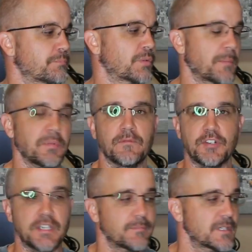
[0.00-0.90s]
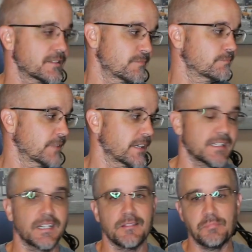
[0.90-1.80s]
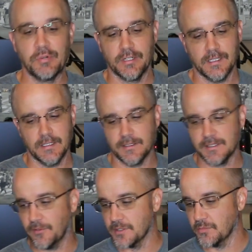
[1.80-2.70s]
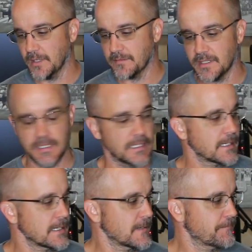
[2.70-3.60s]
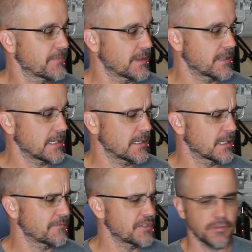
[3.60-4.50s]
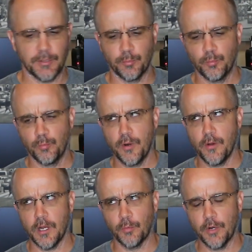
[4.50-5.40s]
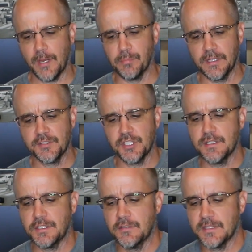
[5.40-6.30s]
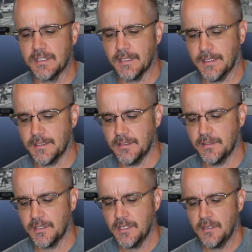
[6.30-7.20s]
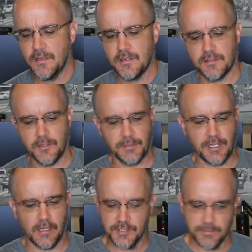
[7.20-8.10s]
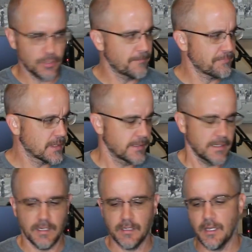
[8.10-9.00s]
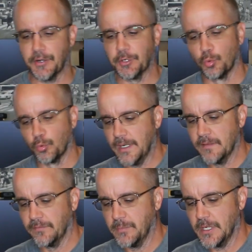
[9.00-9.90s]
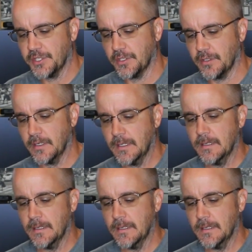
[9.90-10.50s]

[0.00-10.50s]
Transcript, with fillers: prepping for dummies, that's kind of the book as far as what I've seen. The individual that wrote, uh, wrote it, I believe she's in Houston, Texas, super knowledgeable, uh, a lot of great information.